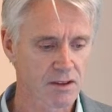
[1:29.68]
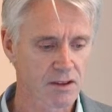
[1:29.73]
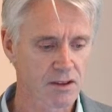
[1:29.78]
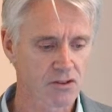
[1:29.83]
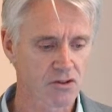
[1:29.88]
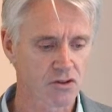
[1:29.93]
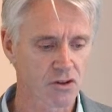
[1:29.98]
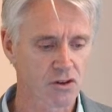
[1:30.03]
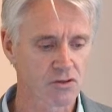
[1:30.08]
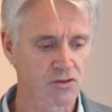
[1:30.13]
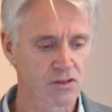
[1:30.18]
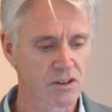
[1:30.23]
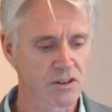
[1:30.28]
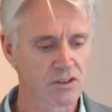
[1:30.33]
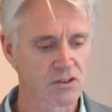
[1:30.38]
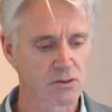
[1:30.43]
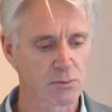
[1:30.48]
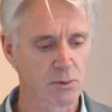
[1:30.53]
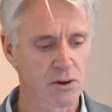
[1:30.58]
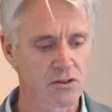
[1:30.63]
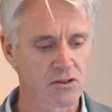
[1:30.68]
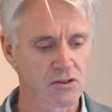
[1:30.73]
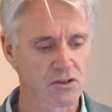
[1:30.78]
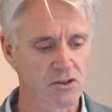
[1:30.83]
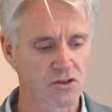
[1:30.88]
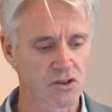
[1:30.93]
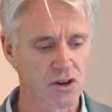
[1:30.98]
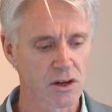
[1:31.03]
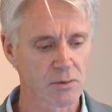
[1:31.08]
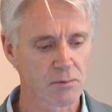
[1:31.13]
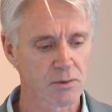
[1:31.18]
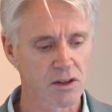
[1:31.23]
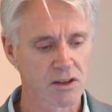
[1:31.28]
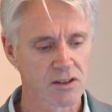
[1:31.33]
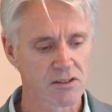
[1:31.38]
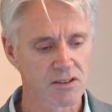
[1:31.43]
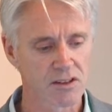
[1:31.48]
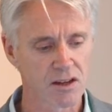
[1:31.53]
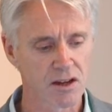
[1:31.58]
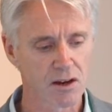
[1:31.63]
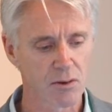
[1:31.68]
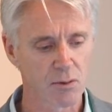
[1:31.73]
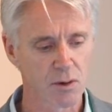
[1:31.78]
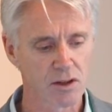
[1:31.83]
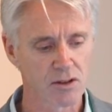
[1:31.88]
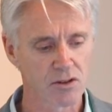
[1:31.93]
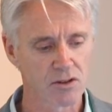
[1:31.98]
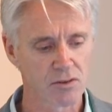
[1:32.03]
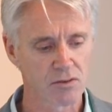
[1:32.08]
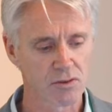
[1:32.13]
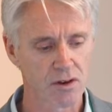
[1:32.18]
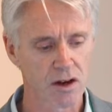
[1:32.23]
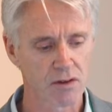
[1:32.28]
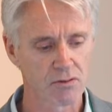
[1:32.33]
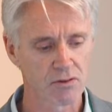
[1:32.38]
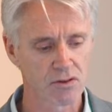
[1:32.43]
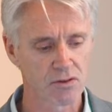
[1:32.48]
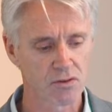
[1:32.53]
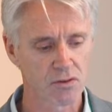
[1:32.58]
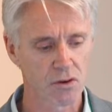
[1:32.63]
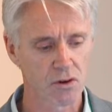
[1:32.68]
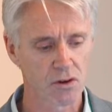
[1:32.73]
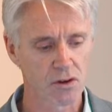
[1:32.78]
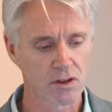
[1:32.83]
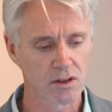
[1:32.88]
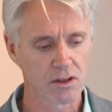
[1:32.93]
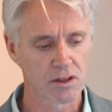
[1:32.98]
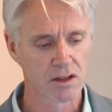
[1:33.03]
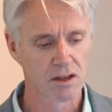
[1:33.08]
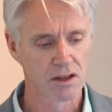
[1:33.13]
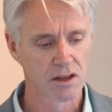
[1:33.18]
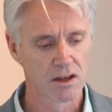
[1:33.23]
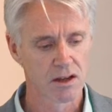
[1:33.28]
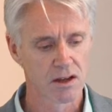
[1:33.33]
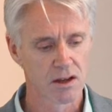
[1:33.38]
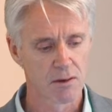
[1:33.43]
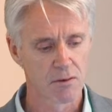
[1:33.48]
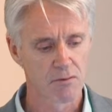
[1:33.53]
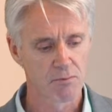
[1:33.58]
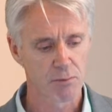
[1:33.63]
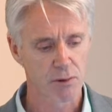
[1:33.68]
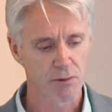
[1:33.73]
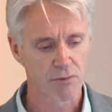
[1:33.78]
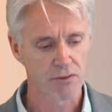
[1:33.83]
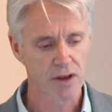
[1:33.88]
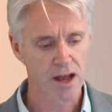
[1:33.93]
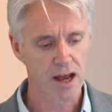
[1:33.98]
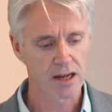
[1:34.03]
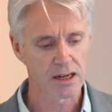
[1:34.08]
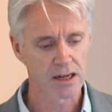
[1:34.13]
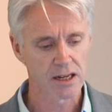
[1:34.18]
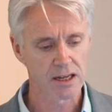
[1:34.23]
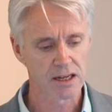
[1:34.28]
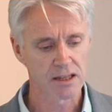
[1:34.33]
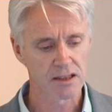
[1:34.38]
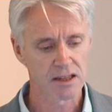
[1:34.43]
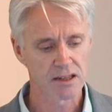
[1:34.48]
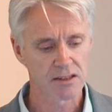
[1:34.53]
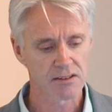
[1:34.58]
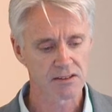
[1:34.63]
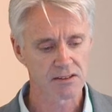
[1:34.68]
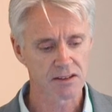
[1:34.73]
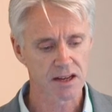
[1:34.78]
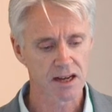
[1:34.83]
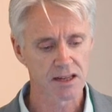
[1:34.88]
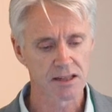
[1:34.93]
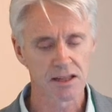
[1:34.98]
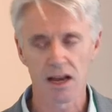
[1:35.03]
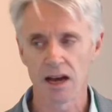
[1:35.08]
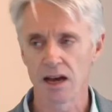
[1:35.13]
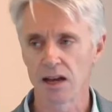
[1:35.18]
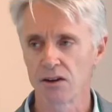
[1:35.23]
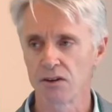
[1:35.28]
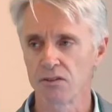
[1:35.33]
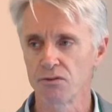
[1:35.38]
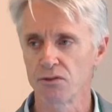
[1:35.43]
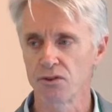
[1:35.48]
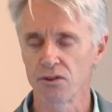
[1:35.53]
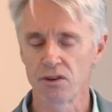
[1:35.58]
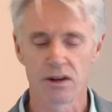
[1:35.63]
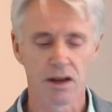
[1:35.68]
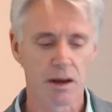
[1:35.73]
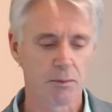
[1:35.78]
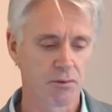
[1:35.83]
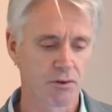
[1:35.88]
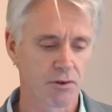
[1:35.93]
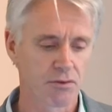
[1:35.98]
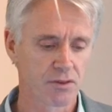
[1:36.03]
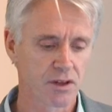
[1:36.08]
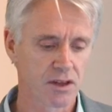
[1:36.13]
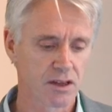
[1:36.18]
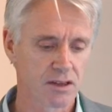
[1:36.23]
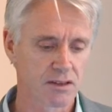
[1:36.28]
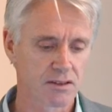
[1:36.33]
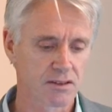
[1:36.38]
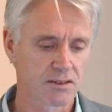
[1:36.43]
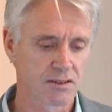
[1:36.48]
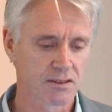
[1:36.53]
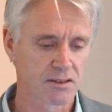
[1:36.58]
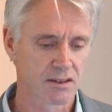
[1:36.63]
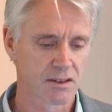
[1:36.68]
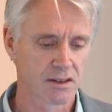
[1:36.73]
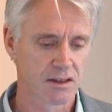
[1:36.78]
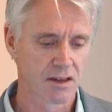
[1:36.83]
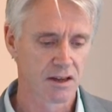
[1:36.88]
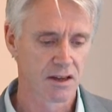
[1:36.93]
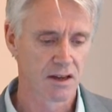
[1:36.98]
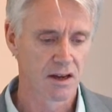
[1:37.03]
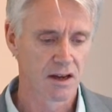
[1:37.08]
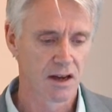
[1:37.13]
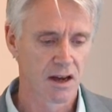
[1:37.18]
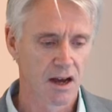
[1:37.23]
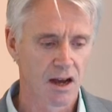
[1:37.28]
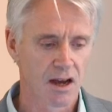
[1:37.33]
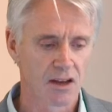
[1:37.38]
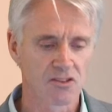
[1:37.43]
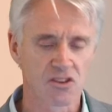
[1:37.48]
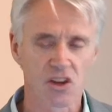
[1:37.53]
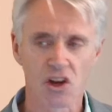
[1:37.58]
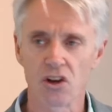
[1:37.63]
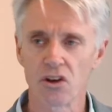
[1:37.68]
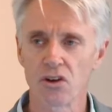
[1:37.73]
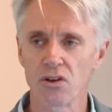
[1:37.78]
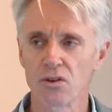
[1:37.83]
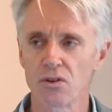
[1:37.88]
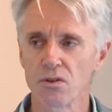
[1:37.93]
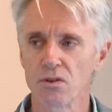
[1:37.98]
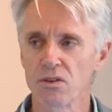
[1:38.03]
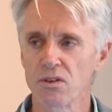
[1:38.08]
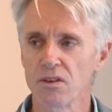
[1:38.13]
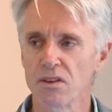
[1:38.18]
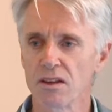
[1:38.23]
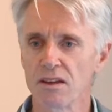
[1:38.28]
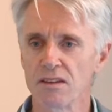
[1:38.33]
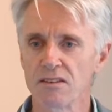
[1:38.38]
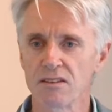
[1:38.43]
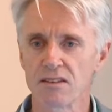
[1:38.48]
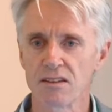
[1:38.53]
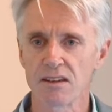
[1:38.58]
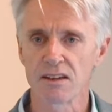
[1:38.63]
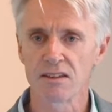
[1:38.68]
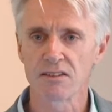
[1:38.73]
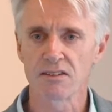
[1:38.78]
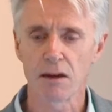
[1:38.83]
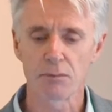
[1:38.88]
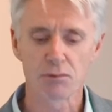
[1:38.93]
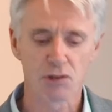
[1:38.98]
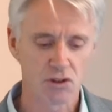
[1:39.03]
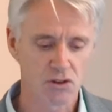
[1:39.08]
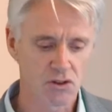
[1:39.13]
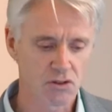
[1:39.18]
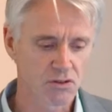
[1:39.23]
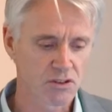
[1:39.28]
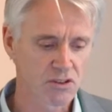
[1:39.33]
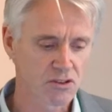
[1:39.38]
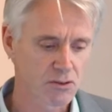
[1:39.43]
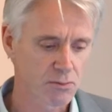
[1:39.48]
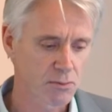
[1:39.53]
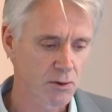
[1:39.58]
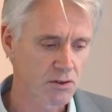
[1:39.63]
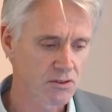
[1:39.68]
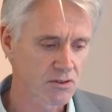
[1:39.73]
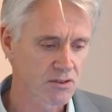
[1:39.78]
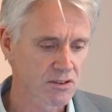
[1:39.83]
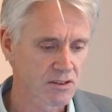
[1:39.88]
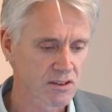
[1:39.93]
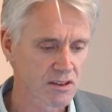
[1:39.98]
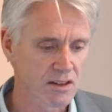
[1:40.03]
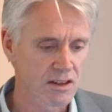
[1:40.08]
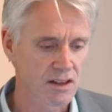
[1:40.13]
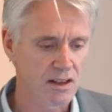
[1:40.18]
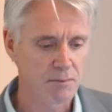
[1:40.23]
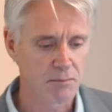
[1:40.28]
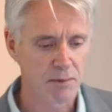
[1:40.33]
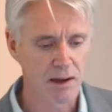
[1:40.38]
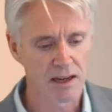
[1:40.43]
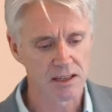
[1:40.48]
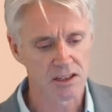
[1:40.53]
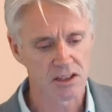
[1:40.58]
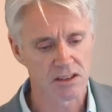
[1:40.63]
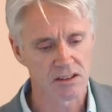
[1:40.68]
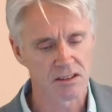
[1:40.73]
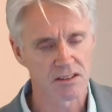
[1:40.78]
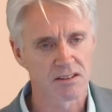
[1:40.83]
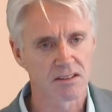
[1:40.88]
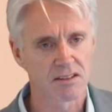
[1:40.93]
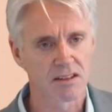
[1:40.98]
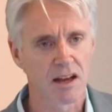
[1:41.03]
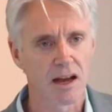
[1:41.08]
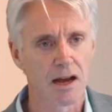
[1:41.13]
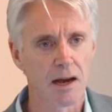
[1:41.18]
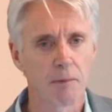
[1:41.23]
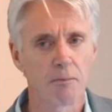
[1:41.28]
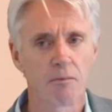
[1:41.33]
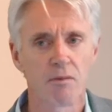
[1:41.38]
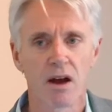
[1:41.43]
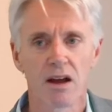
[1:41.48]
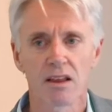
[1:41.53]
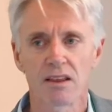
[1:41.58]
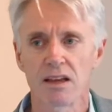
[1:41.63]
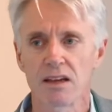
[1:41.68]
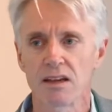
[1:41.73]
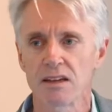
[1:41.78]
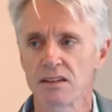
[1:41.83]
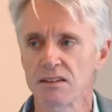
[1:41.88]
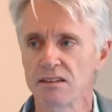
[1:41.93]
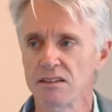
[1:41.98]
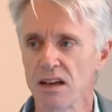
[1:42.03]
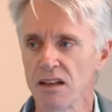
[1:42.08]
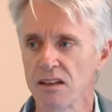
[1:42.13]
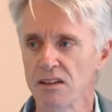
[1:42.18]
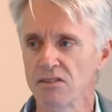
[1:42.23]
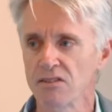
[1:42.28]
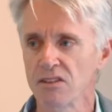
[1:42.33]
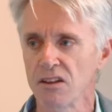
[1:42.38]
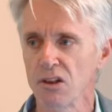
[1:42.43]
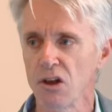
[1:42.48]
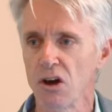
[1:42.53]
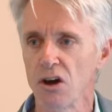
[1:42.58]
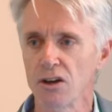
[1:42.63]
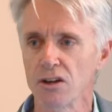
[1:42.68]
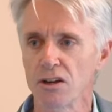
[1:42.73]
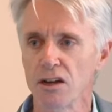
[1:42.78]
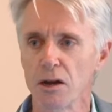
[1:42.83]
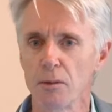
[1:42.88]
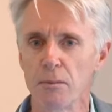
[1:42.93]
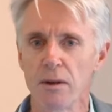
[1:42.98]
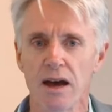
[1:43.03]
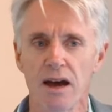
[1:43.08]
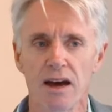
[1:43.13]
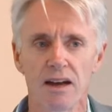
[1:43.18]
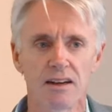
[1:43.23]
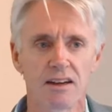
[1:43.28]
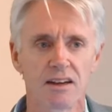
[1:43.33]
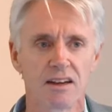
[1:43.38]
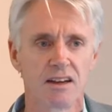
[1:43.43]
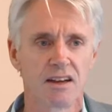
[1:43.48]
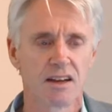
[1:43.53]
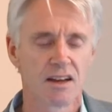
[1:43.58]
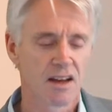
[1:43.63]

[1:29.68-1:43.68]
extraordinary response to treatment. Her CA125 has fallen profoundly, and then it stayed down for a number of years. And so these exceptional response patients, I think, can tell us a lot about